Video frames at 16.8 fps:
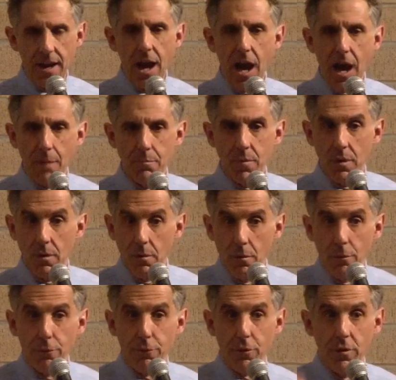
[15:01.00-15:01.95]
up
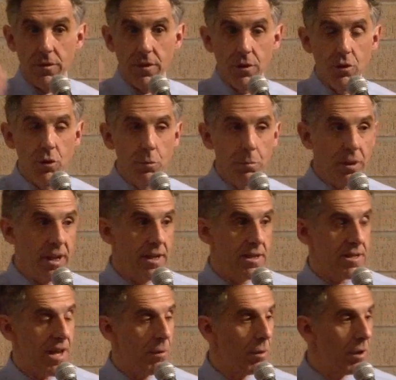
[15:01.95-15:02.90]
for the new
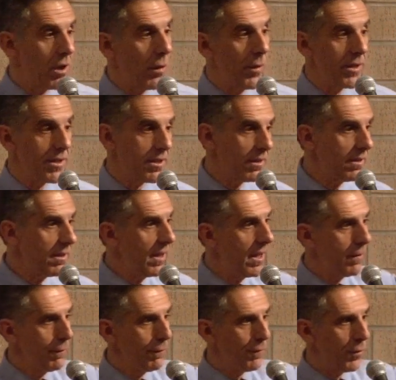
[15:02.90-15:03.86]
place they were going to
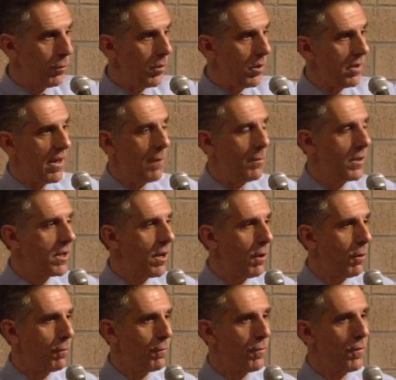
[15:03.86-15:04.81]
live, for where they would
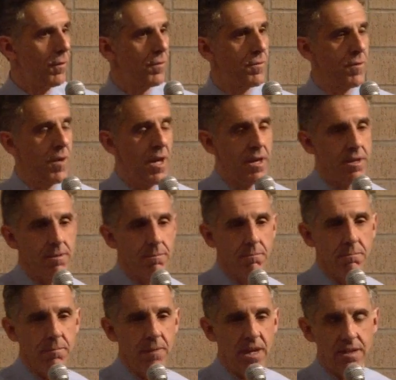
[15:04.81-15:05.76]
go for
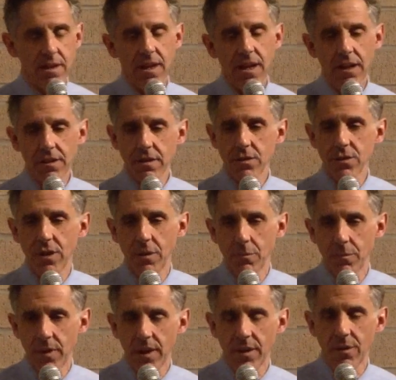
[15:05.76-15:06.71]
mental health
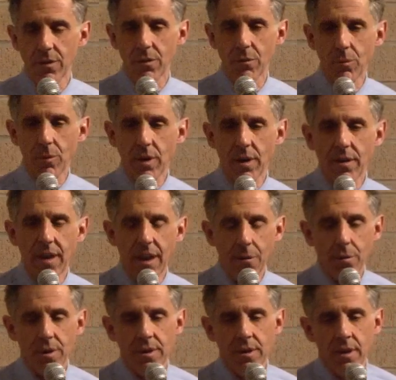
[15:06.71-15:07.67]
treatment, or where they
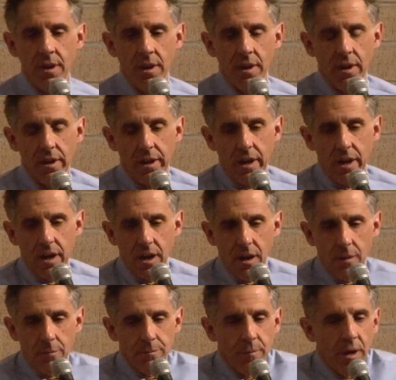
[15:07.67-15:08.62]
would
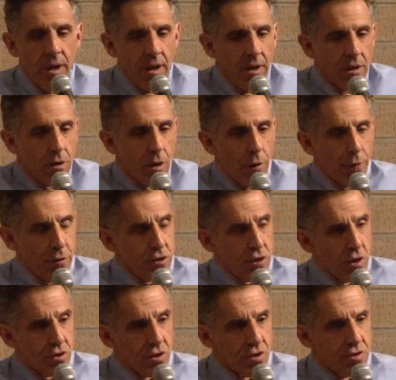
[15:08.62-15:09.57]
go for
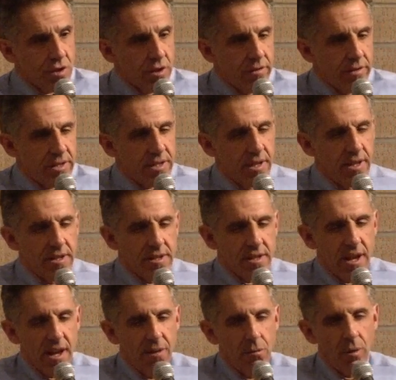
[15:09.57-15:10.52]
social services,
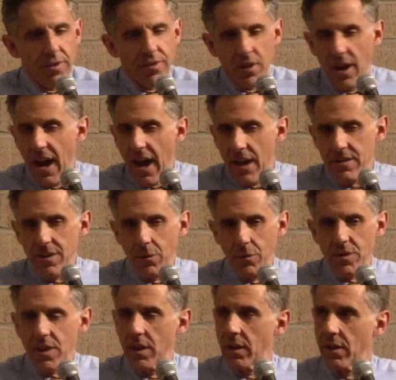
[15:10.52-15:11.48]
and what their housing
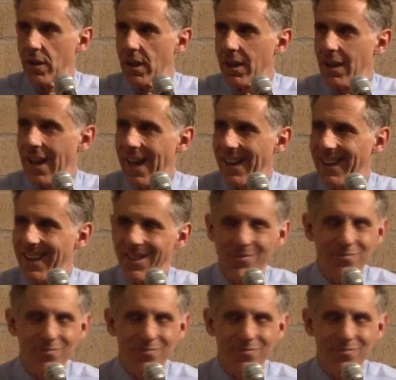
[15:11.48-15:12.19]
was going to look like.